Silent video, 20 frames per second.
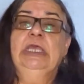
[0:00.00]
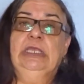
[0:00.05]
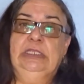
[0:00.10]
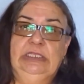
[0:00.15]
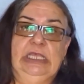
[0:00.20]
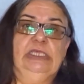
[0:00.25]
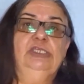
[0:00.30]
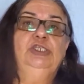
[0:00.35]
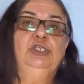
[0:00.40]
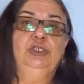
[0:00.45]

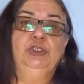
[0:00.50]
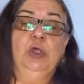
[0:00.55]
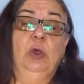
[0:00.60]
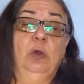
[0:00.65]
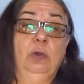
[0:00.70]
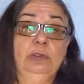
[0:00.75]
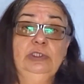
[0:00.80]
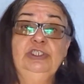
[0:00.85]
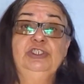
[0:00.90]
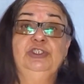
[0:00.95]
they should
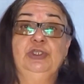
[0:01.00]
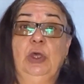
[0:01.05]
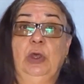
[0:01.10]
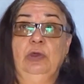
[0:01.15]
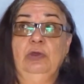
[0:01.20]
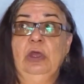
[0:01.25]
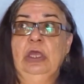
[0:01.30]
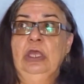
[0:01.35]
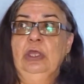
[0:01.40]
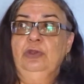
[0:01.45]

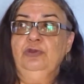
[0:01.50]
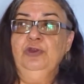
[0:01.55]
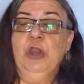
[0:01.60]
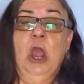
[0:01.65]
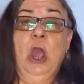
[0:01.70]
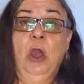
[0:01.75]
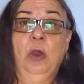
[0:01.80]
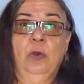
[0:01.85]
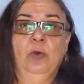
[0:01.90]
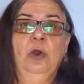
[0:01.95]
also
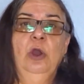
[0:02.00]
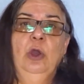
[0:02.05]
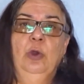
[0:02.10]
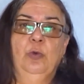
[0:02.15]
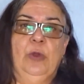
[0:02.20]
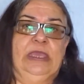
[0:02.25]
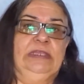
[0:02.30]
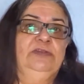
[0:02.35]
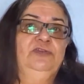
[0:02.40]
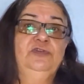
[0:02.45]
know
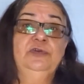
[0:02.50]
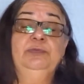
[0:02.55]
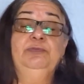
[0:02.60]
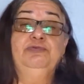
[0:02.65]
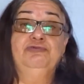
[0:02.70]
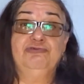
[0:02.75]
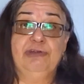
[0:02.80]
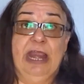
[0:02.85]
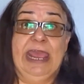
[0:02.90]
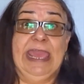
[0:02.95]
when to
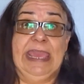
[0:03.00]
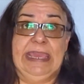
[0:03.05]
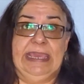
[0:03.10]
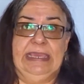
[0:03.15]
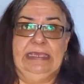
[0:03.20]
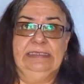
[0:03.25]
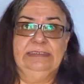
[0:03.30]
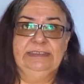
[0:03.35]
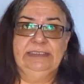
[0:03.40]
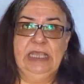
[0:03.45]

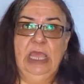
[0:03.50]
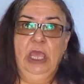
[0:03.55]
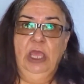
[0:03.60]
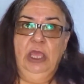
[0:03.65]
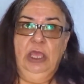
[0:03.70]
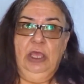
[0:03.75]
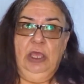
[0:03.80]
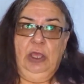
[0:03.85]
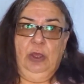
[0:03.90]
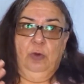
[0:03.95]
praise
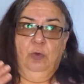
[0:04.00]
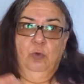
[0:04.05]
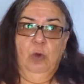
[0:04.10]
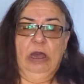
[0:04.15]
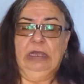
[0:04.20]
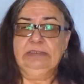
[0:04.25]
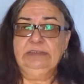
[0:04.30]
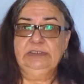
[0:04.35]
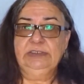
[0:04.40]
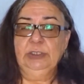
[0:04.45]

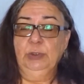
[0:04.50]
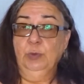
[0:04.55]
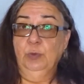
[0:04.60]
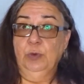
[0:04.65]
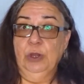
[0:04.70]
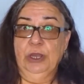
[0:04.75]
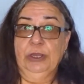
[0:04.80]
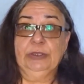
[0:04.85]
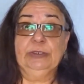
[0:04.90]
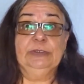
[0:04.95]
what
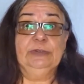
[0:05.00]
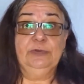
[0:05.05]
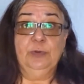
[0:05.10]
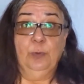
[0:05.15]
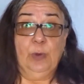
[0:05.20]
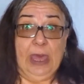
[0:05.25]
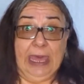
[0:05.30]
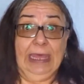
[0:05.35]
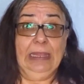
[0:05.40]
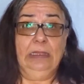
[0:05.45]
worked
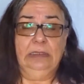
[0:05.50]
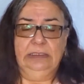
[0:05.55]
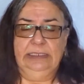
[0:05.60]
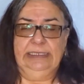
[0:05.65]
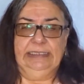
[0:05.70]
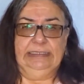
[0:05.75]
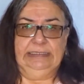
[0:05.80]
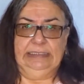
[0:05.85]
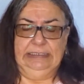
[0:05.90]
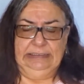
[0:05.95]
well
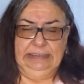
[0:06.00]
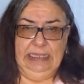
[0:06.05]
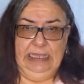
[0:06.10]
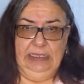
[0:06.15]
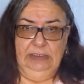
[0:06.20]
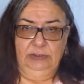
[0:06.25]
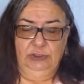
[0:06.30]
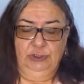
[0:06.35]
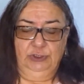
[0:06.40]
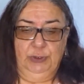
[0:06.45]
in the
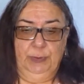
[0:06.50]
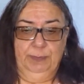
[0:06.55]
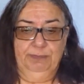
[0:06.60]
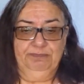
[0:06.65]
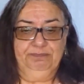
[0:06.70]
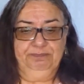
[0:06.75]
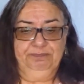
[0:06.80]
classroom.